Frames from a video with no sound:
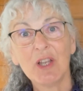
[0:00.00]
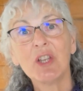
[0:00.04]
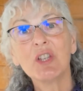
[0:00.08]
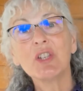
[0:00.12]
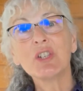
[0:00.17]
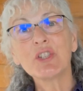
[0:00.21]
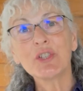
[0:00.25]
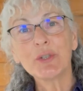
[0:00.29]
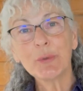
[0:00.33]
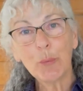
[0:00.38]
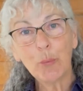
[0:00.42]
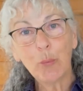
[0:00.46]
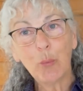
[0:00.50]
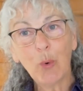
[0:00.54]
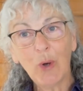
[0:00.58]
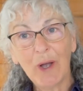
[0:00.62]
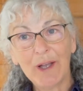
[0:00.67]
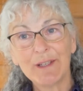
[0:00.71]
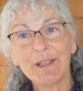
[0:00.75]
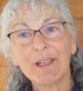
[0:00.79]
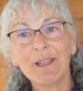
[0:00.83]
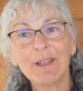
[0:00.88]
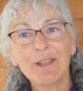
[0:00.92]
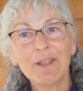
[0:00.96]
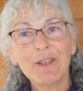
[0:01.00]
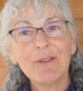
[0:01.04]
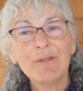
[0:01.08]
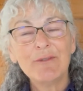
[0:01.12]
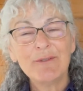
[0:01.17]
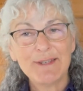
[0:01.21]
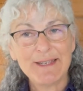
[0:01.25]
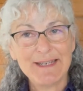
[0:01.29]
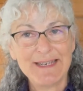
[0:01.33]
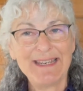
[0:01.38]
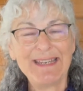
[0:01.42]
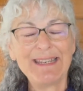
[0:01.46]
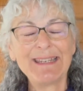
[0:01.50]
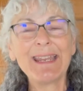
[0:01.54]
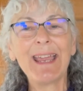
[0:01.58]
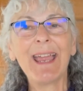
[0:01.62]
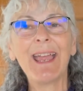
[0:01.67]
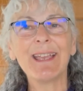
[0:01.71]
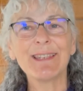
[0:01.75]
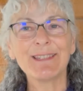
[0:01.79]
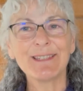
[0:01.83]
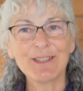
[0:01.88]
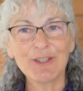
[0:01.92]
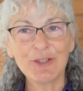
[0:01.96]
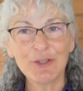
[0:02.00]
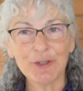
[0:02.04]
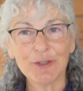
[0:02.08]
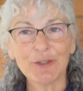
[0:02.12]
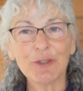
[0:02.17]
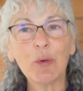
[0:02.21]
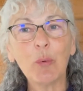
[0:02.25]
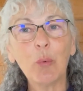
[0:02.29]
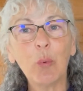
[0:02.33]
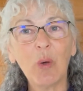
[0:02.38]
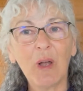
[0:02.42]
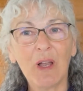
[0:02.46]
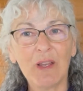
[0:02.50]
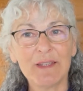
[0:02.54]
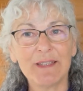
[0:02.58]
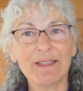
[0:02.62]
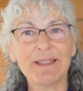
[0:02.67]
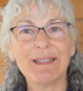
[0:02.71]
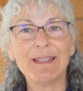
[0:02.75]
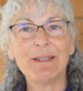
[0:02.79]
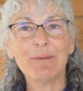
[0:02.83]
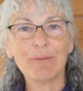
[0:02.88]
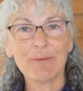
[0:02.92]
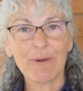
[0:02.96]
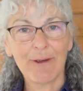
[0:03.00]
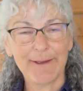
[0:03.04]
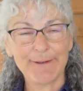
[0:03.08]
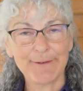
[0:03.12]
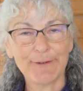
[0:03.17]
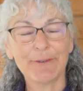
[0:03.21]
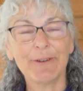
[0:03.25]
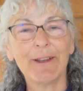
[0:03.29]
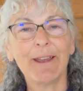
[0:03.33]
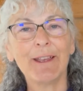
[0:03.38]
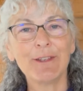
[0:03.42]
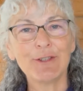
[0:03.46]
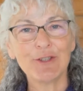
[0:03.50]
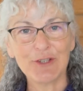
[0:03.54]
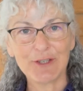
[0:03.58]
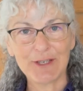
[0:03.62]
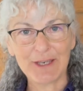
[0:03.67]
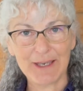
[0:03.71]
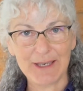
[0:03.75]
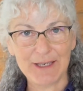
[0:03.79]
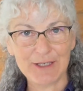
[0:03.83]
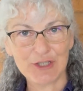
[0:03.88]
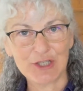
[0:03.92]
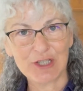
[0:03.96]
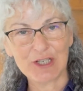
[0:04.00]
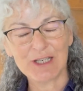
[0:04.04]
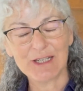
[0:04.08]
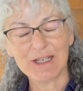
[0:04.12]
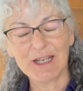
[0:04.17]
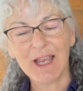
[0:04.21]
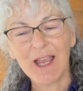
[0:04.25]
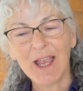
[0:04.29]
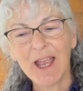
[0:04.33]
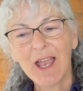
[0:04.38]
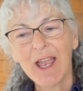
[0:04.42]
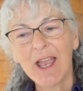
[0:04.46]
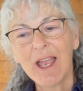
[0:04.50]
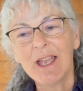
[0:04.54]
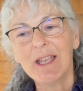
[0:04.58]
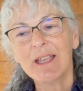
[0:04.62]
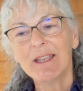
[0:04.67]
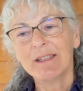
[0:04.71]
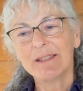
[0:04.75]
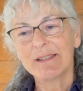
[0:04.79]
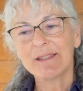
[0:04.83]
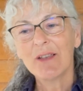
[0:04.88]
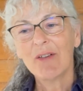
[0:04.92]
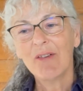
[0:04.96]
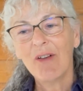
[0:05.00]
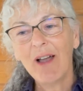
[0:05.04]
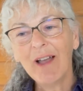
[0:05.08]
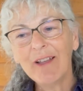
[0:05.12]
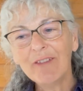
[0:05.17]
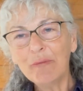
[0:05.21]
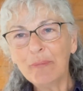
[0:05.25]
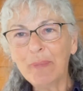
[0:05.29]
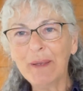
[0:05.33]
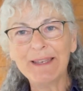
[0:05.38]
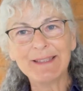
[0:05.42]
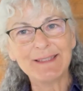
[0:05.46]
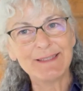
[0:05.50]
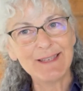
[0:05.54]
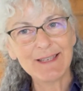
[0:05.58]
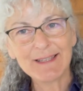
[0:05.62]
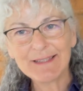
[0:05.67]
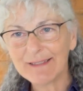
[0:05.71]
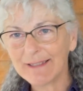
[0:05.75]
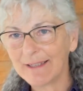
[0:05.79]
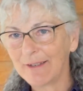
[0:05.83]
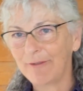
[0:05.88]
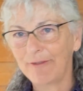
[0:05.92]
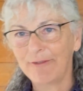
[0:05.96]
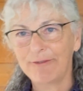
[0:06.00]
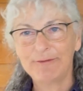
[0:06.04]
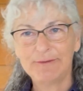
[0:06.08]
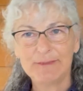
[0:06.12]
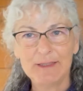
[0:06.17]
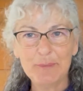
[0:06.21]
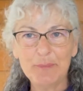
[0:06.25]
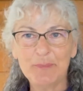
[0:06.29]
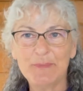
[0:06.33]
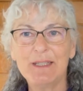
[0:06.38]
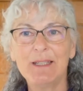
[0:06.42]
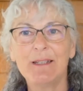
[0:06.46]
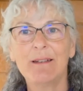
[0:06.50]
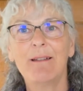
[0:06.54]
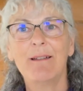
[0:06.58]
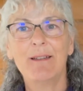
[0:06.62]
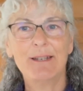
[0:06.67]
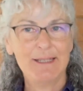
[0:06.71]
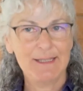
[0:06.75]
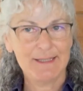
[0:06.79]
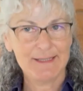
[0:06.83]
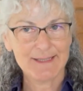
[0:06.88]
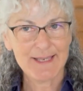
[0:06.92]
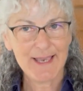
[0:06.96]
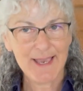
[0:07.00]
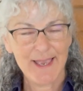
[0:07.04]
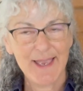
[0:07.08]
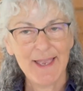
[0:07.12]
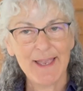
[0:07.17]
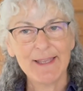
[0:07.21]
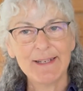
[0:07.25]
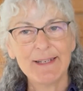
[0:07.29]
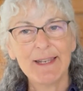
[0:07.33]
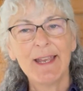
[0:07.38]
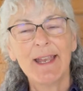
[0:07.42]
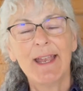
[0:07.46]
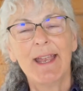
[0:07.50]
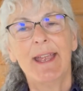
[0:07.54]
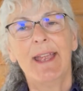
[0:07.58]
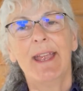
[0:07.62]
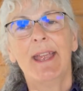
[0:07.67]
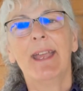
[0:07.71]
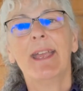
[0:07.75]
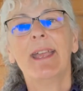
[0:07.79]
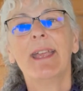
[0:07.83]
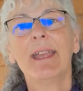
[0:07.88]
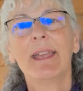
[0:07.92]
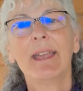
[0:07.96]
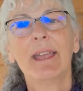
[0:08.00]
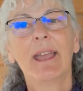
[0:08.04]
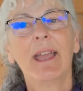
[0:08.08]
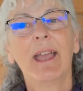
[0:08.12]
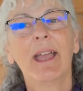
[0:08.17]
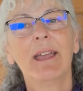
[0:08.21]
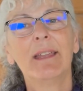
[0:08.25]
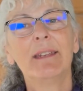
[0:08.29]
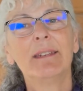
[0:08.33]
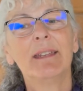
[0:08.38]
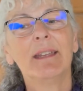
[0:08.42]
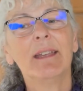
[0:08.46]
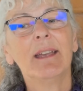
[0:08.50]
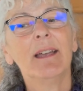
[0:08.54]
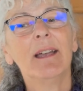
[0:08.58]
to what you need as good quality rider education. So I've basically flipped it on its head and